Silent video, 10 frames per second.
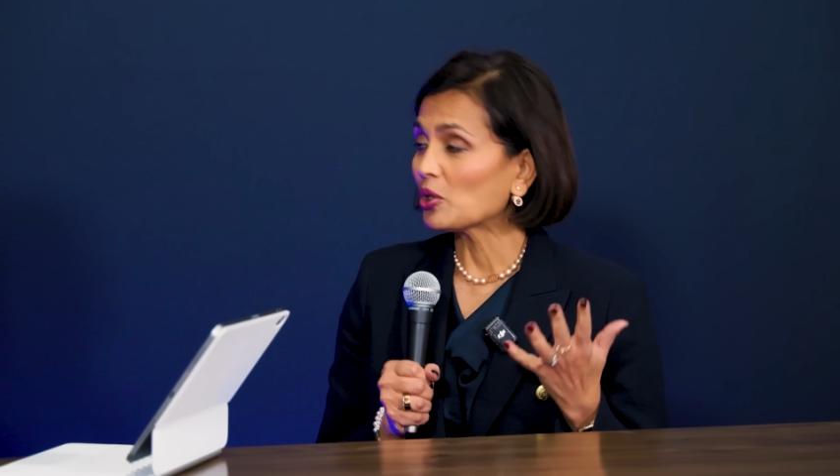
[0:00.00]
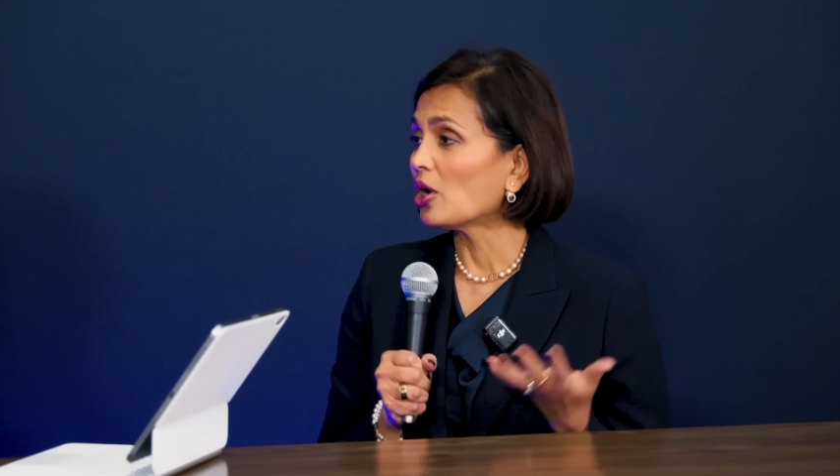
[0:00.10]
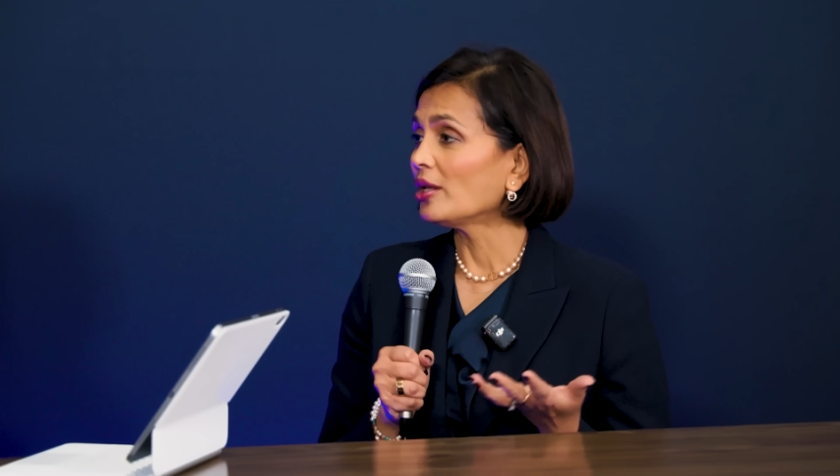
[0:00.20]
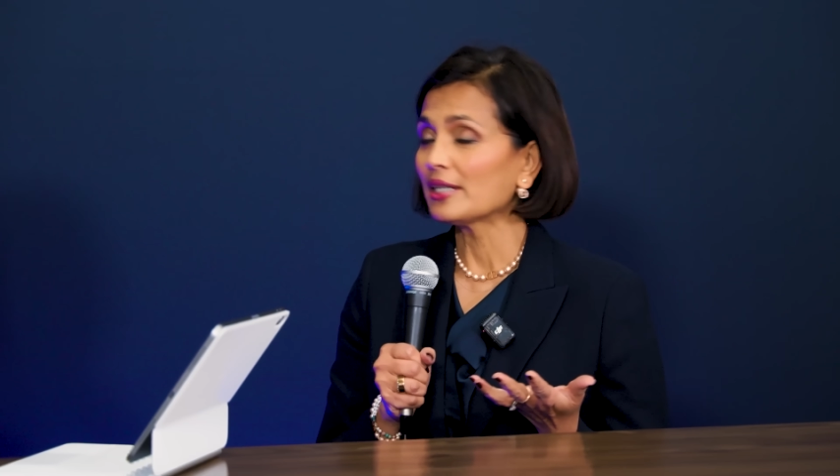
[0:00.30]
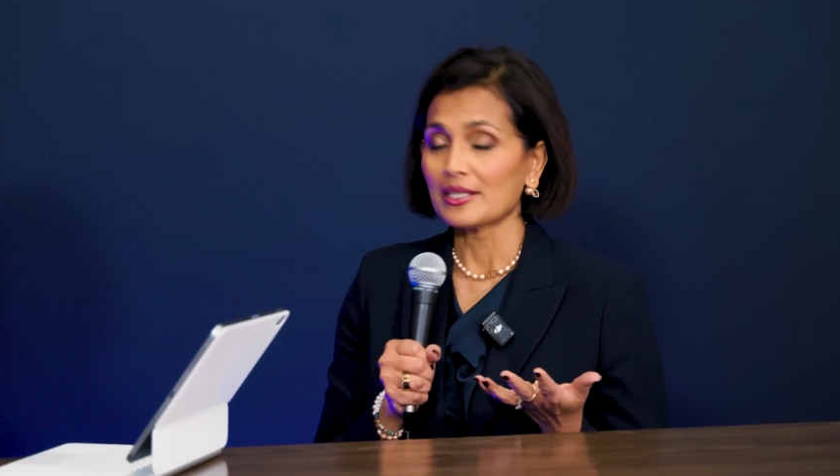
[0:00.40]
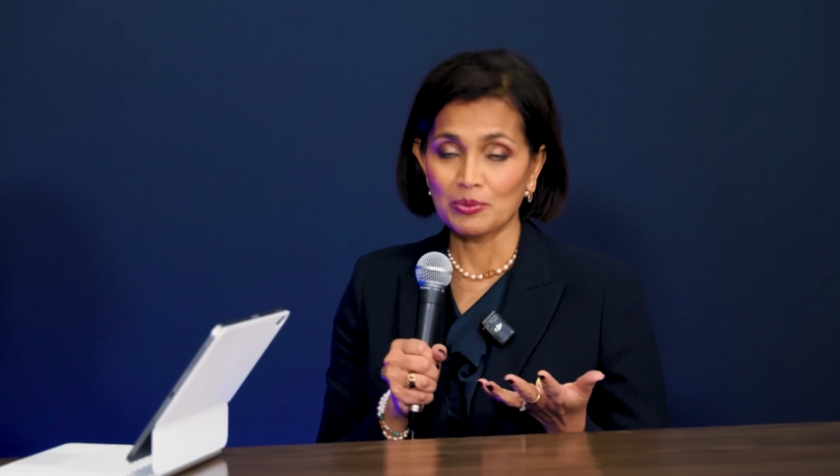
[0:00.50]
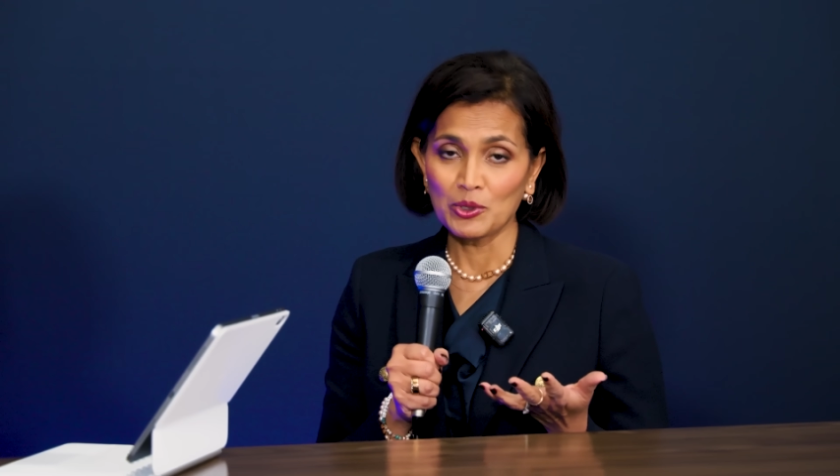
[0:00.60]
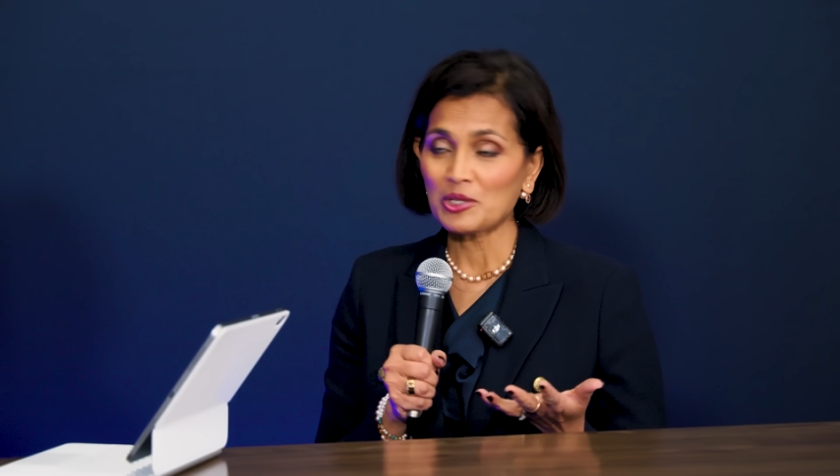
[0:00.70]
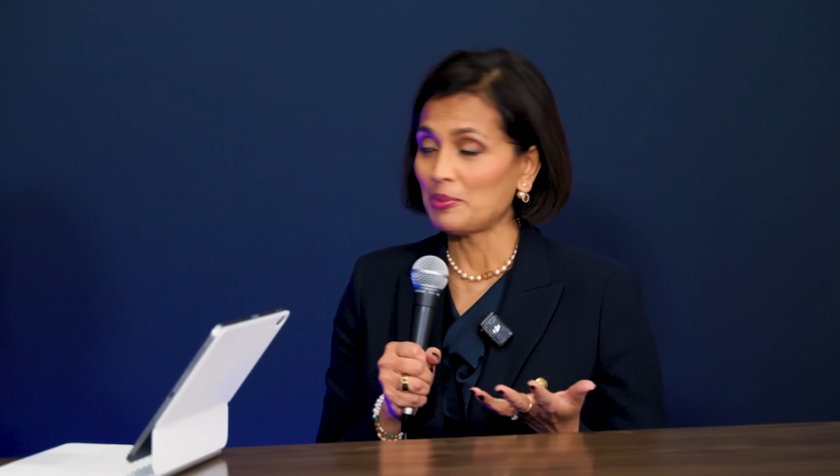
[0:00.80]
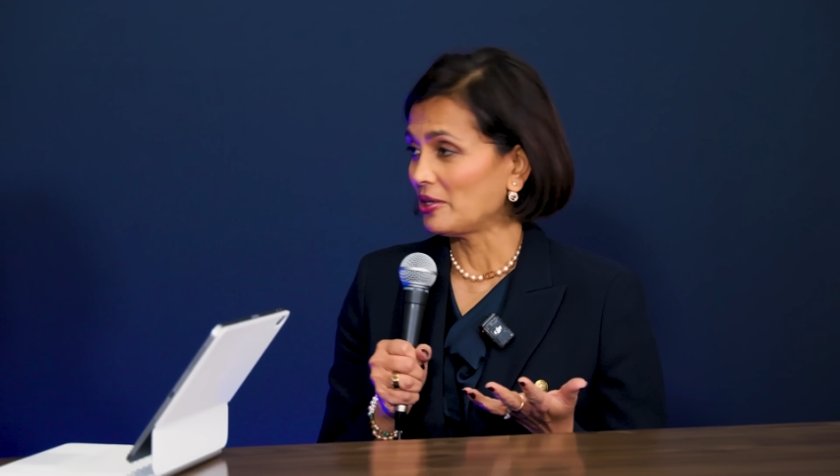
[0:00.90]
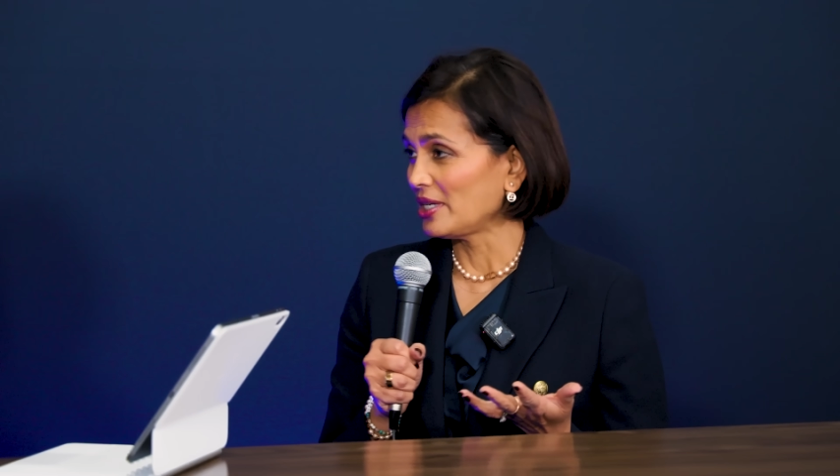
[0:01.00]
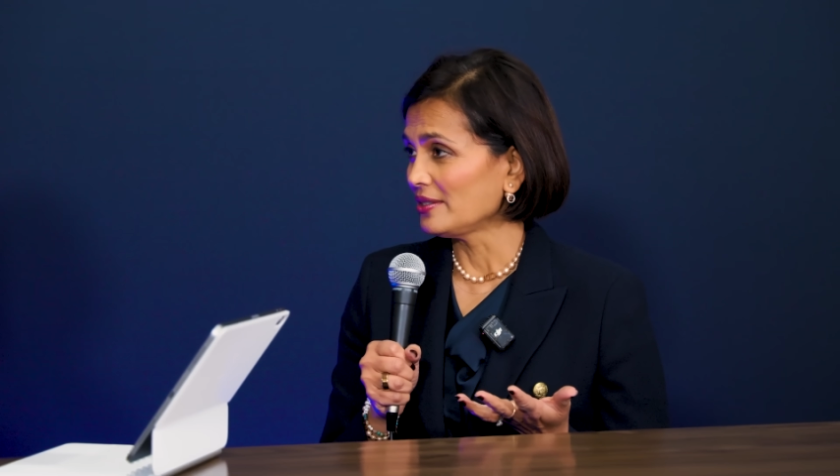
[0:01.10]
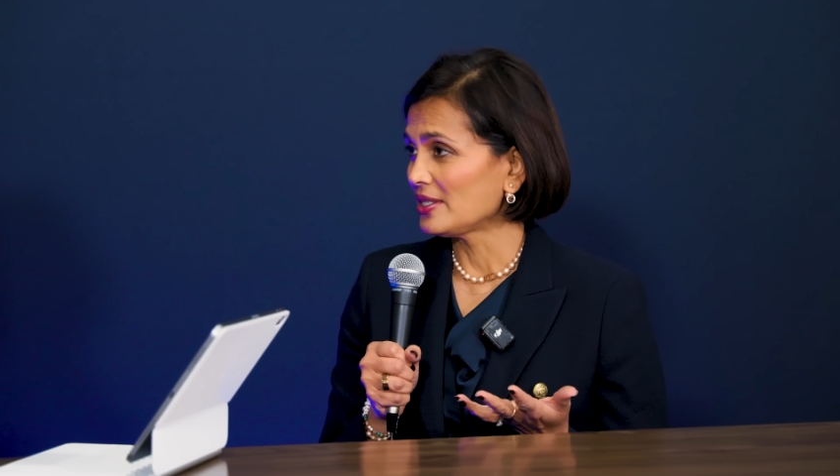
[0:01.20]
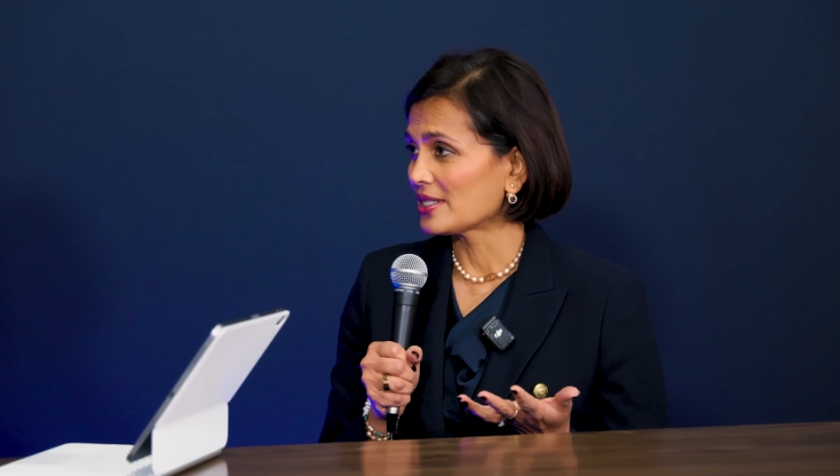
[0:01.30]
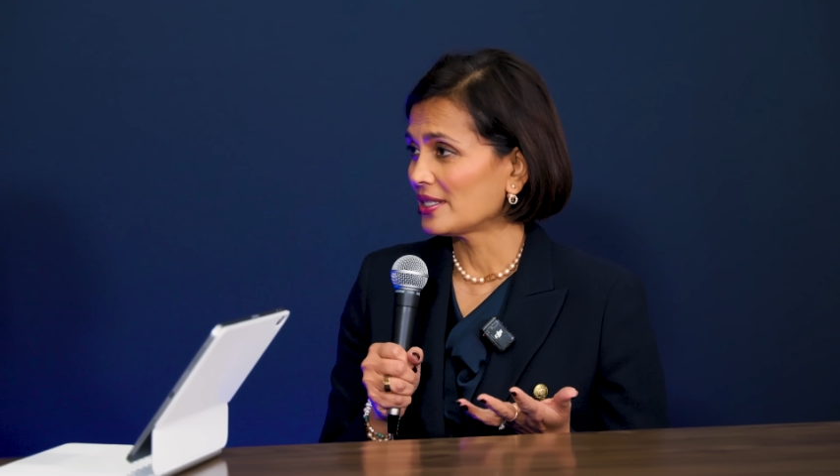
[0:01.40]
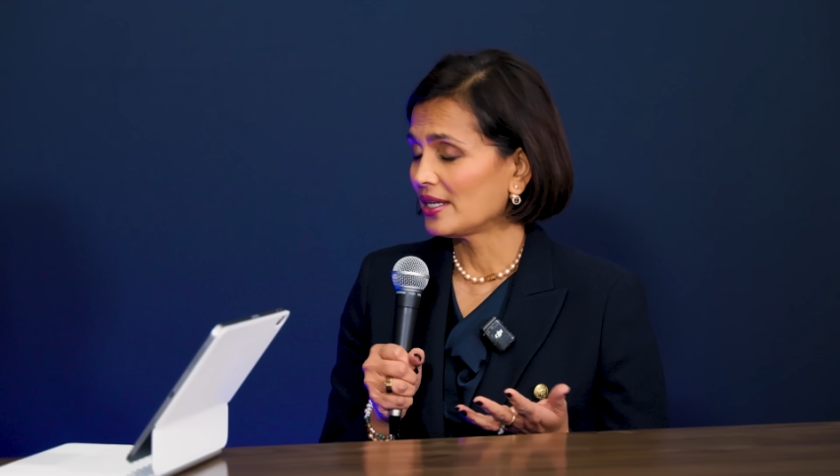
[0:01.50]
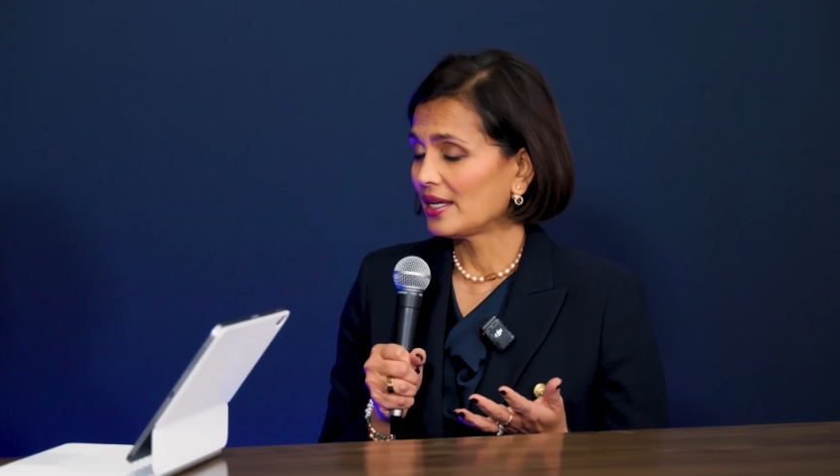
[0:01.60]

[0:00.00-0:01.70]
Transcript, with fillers: we're called customer experience,